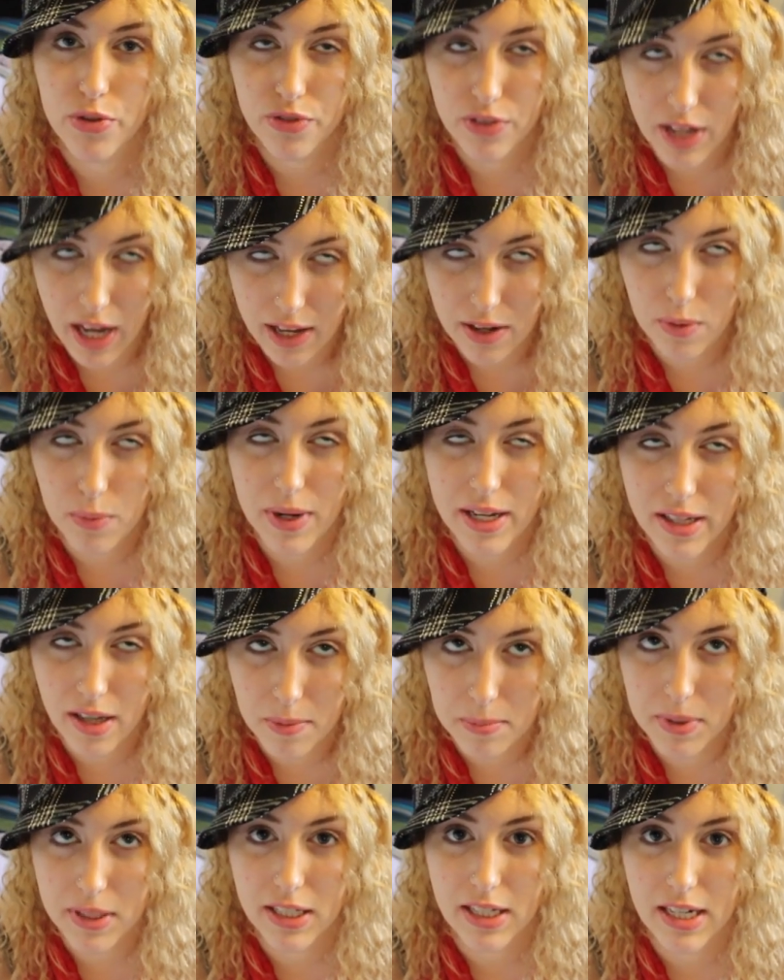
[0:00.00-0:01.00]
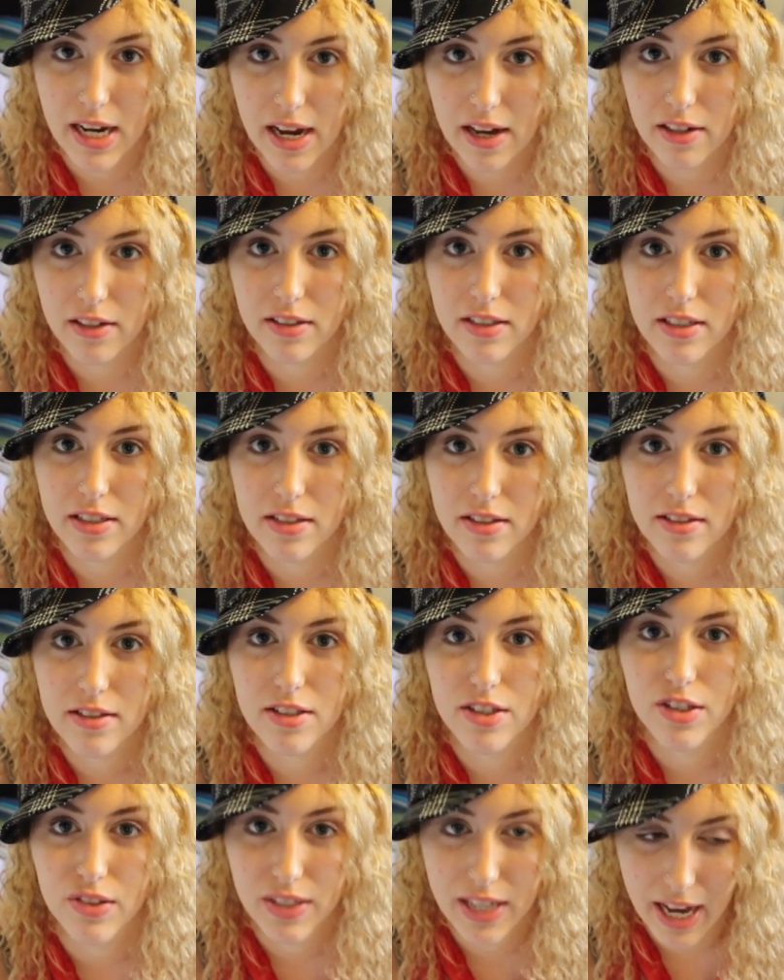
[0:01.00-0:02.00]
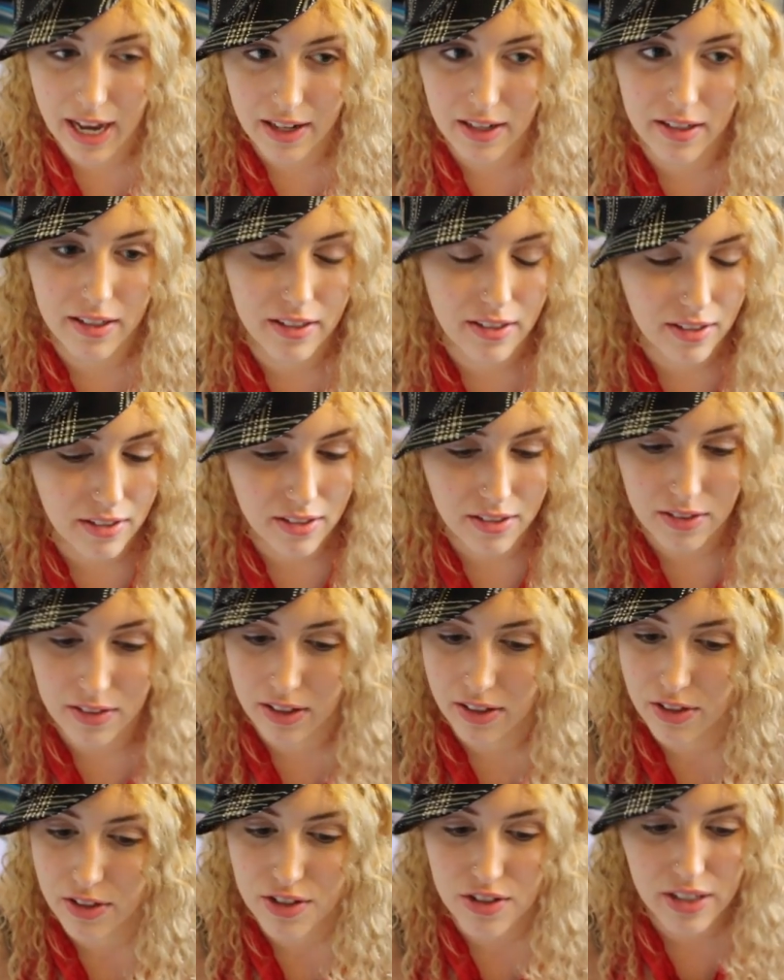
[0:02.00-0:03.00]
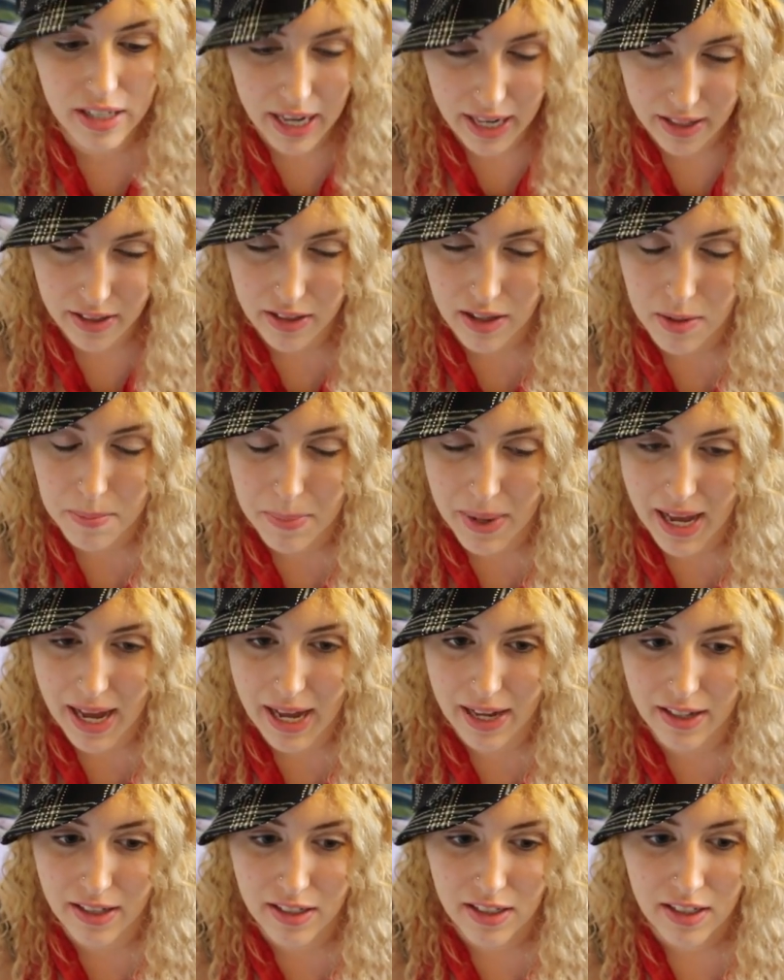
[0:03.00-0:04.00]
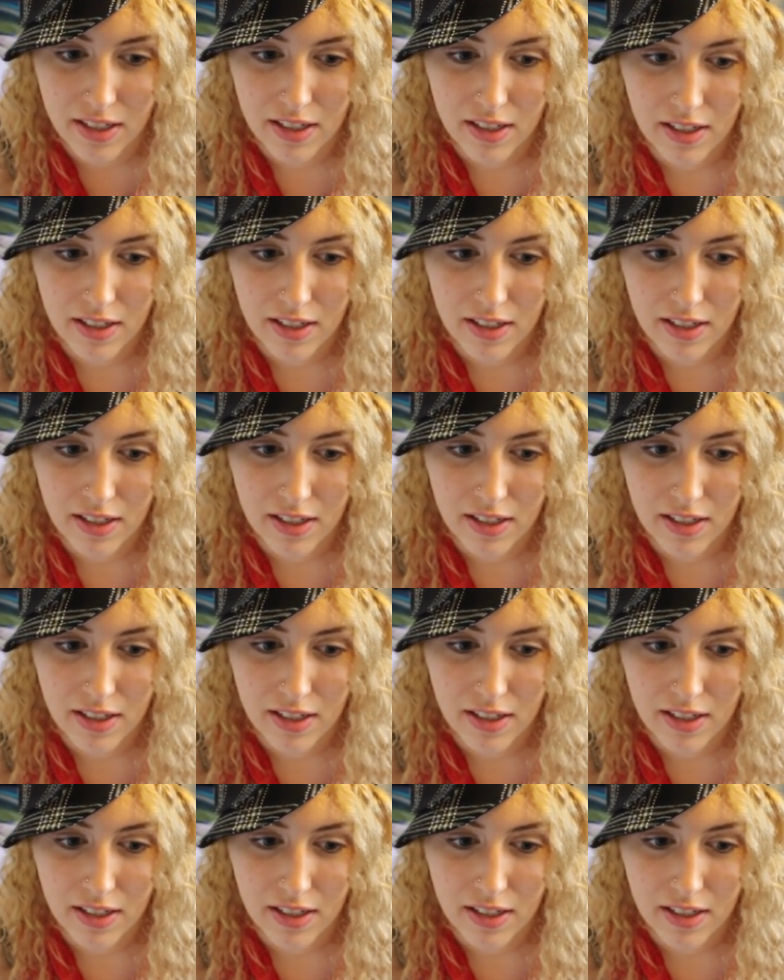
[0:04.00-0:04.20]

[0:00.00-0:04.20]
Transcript: You've gotta wake up and get out of this. You gotta come back.